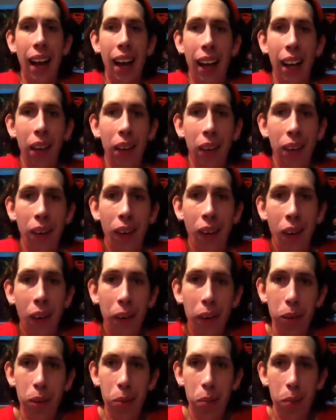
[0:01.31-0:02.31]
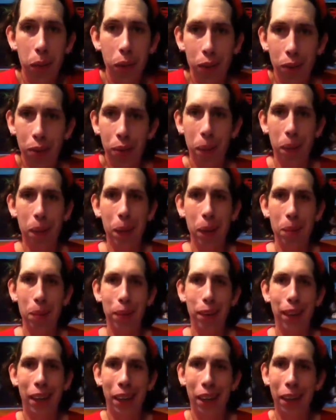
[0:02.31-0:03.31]
Hello, all those beautiful people
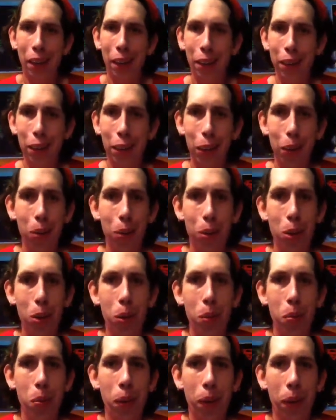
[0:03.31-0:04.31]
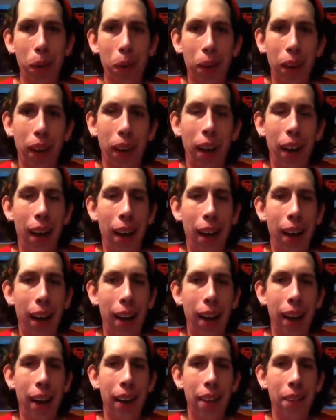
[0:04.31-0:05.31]
that are out in YouTube world.
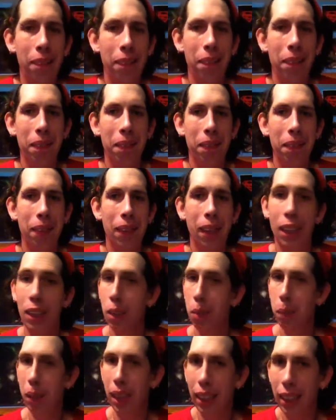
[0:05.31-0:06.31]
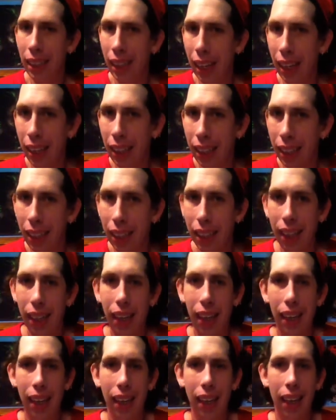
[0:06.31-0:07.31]
Uh, it's me again.
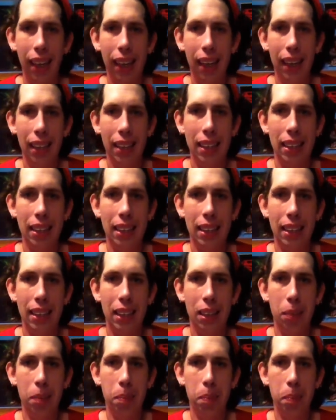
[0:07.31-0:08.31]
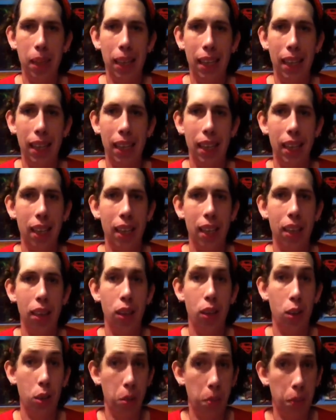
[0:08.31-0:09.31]
It's been
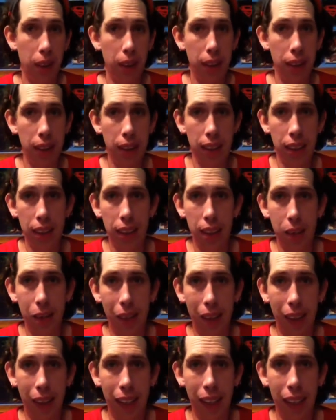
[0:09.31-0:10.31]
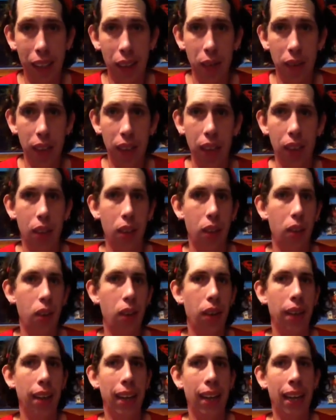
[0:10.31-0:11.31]
two months since my last video,
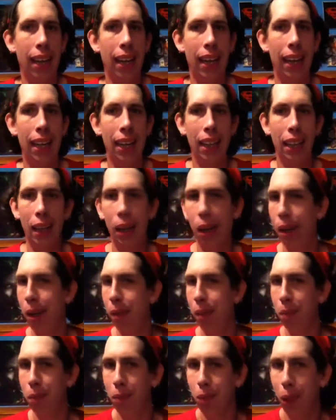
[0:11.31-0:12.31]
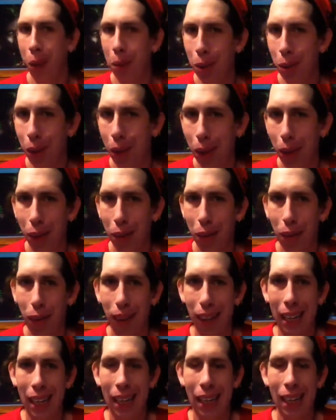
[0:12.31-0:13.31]
and I, am sorry for
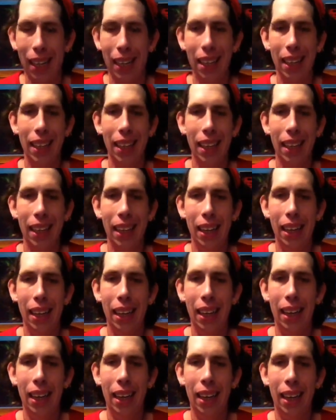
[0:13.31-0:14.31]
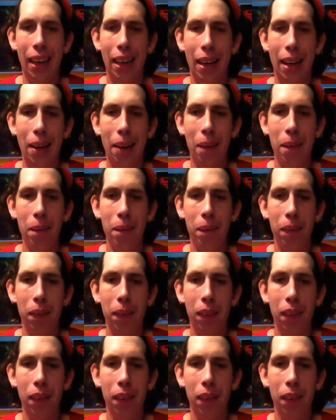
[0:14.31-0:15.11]
that. Um,